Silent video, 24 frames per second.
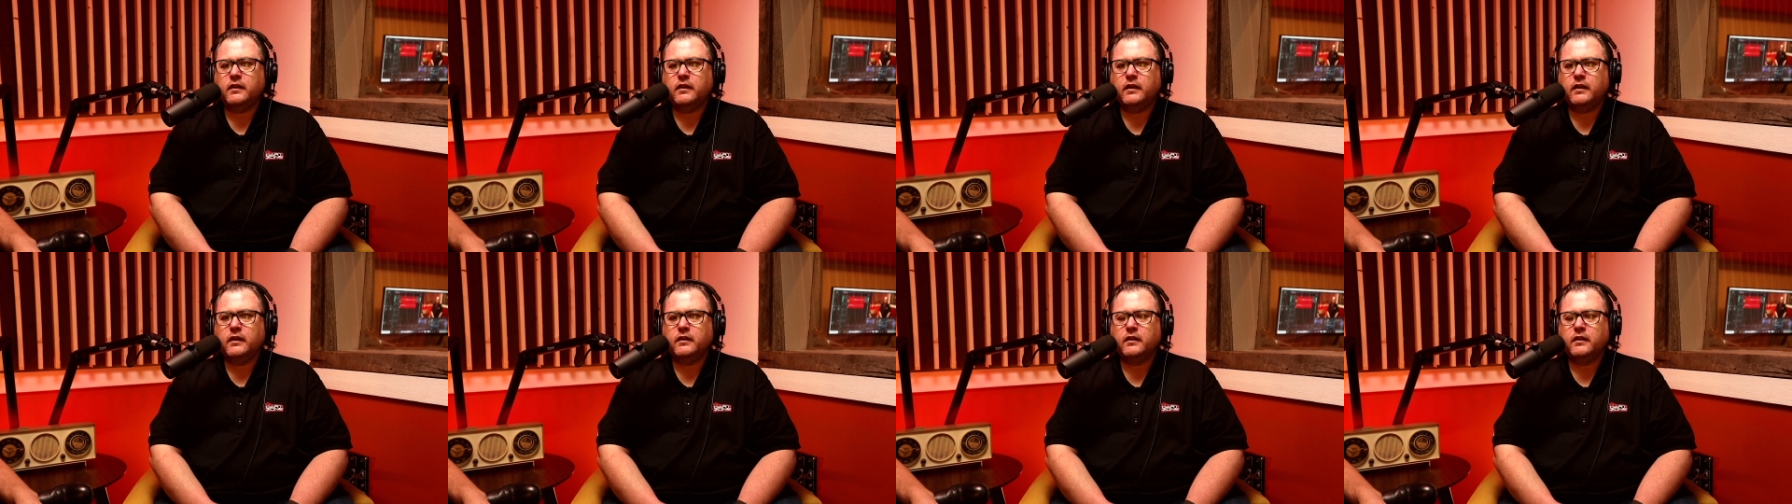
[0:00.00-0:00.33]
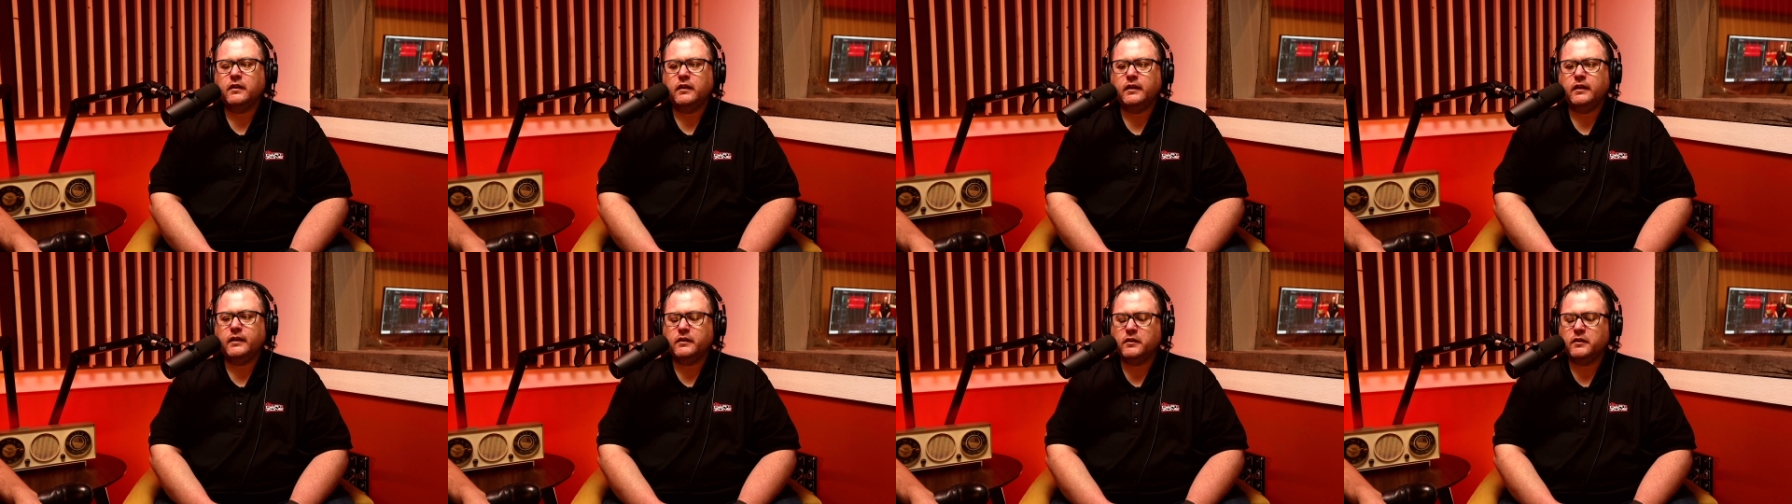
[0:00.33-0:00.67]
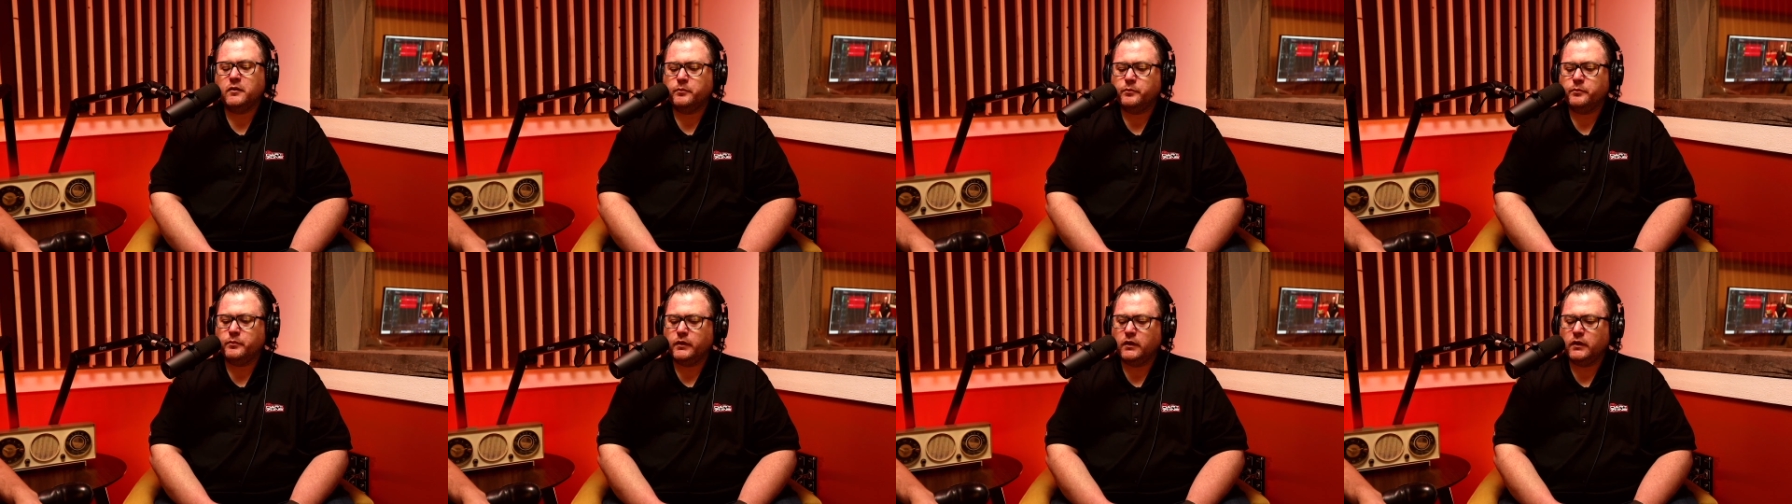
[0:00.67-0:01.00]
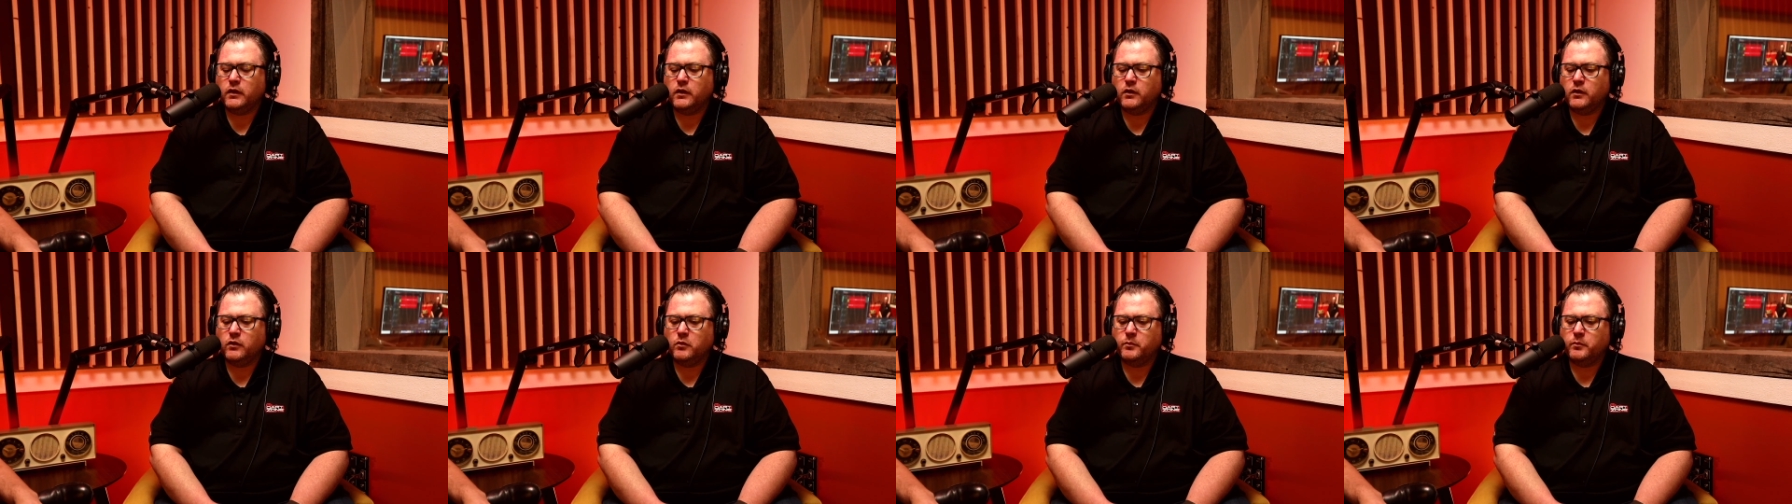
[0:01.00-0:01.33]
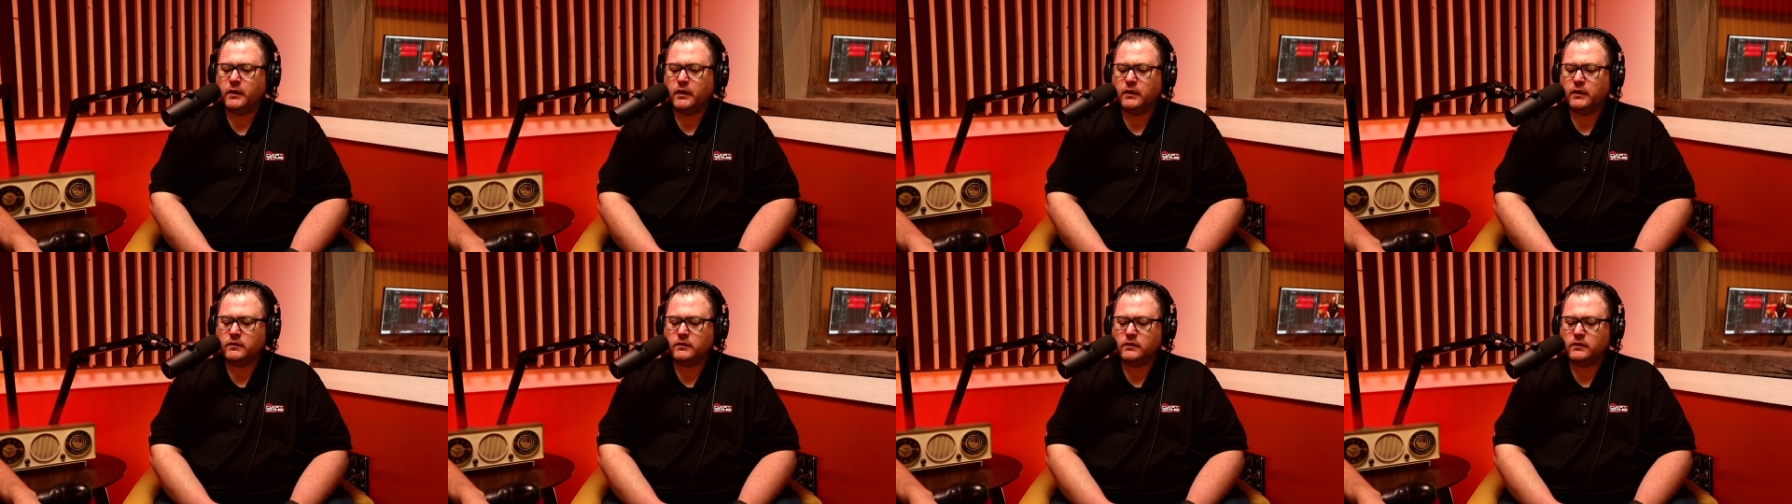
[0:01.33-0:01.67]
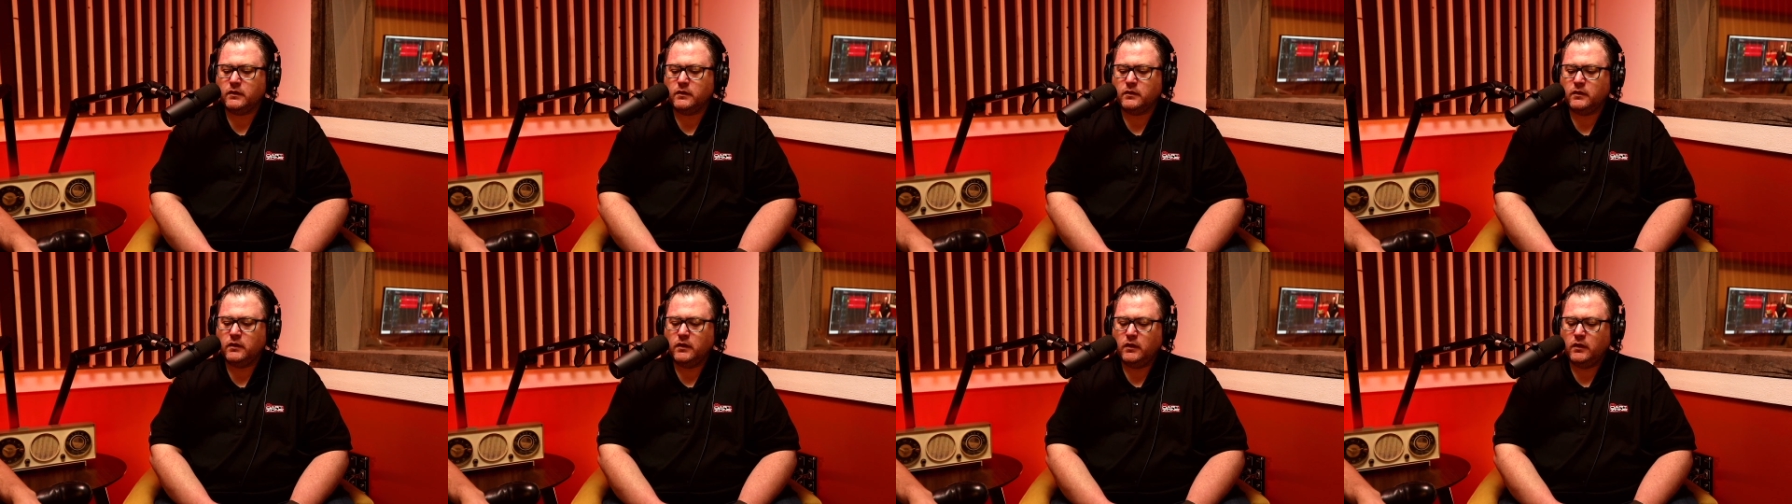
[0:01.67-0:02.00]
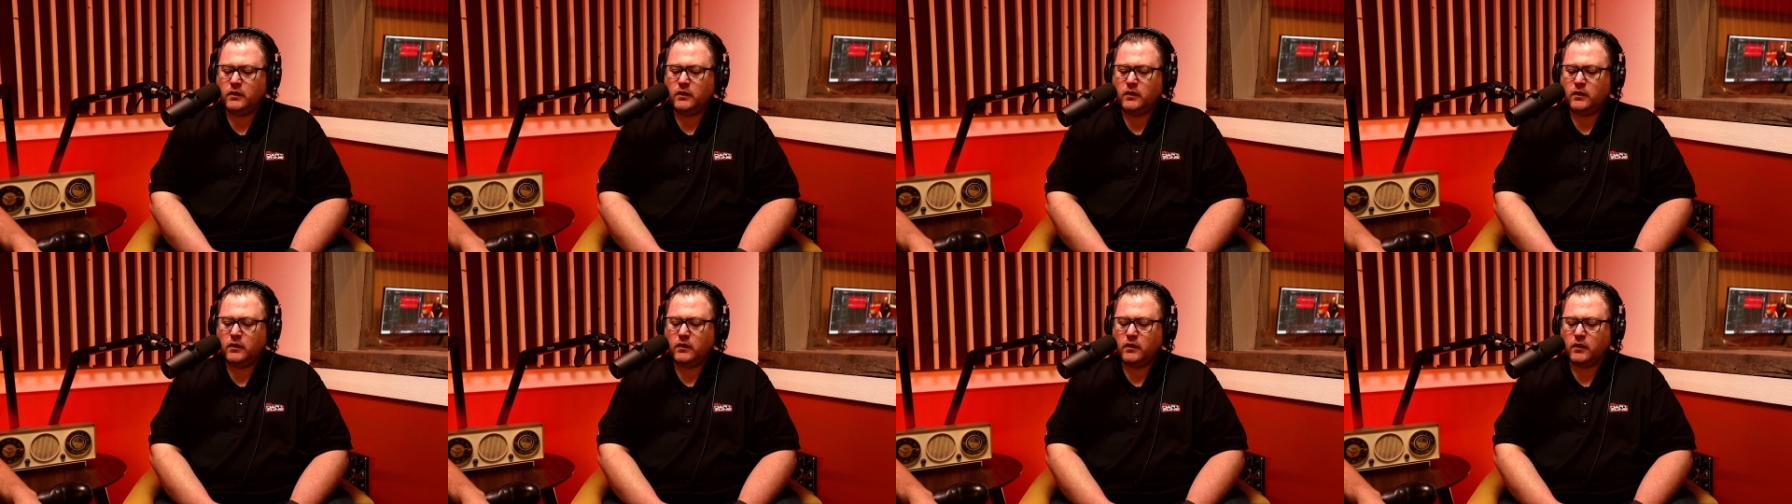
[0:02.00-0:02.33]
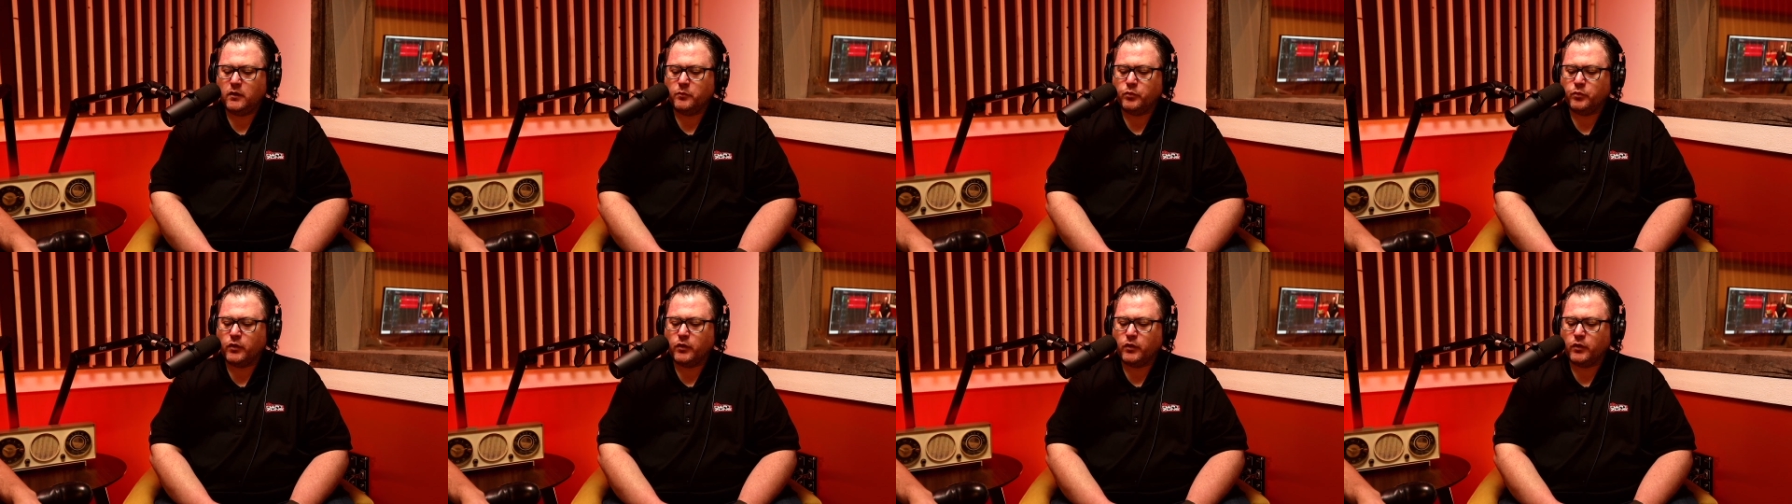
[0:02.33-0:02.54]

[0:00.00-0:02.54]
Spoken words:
link below about our